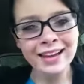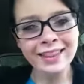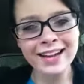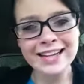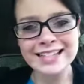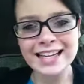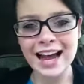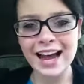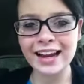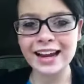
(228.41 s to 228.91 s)

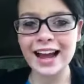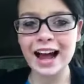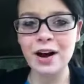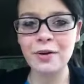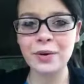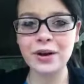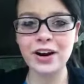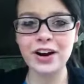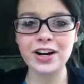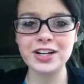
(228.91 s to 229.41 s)
That's like
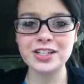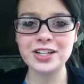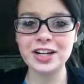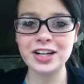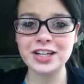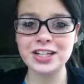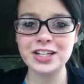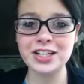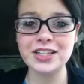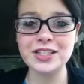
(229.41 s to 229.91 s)
how we are as
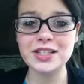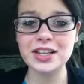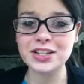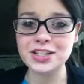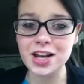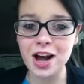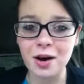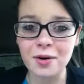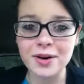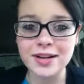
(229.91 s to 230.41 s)
Christians.
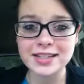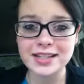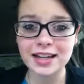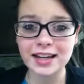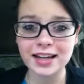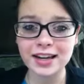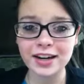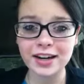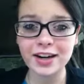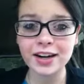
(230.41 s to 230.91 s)
There's always a
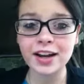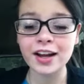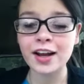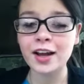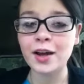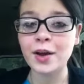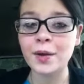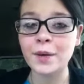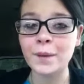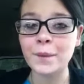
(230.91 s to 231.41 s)
leader.
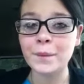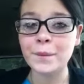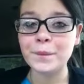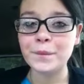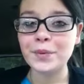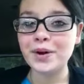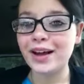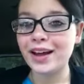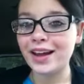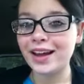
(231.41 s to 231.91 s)

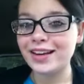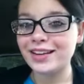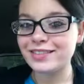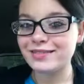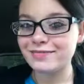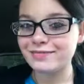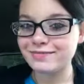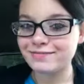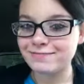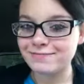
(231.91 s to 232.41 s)
But
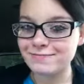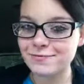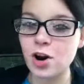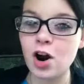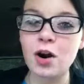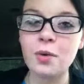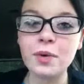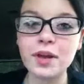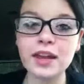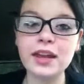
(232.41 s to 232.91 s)

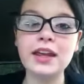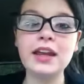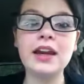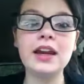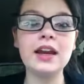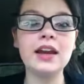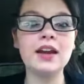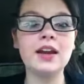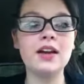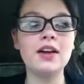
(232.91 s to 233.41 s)
are we
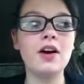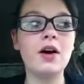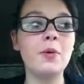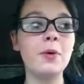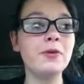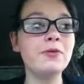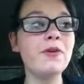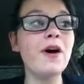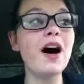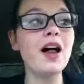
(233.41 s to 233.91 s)

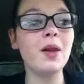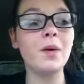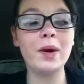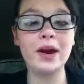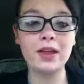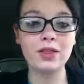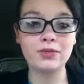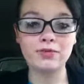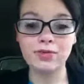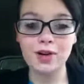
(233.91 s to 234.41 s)

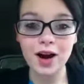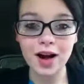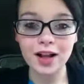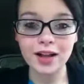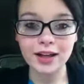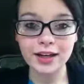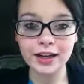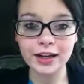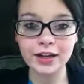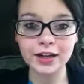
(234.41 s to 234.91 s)
following the
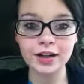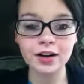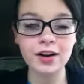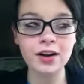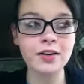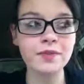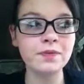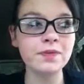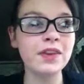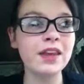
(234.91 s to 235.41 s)
wrong leader?
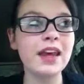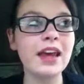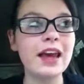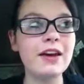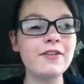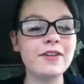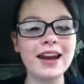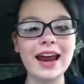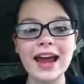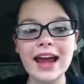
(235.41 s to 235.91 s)

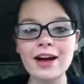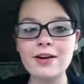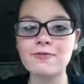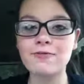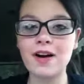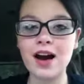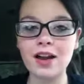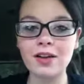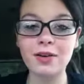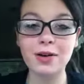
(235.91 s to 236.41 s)
If an
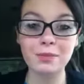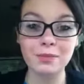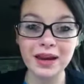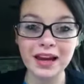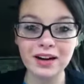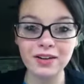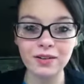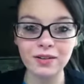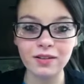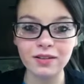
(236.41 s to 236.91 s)
ant followed a
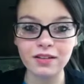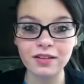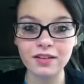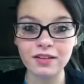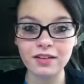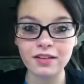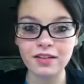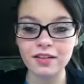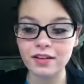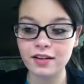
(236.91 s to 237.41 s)
beetle,
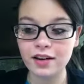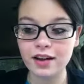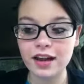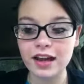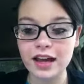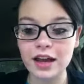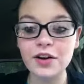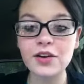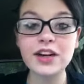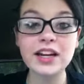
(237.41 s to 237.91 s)

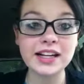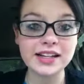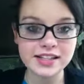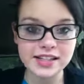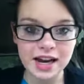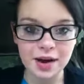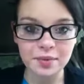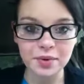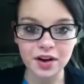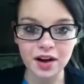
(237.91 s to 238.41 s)
it would get
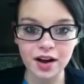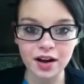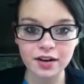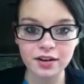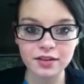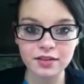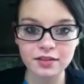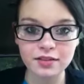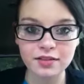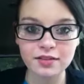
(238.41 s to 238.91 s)
stepped on.
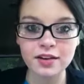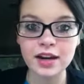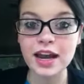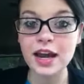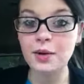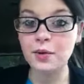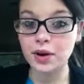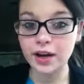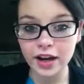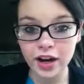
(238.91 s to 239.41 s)

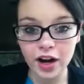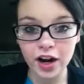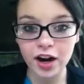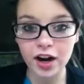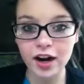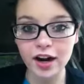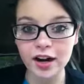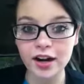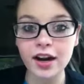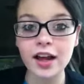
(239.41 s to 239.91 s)
It would get
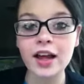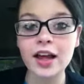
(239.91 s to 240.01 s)
hurt.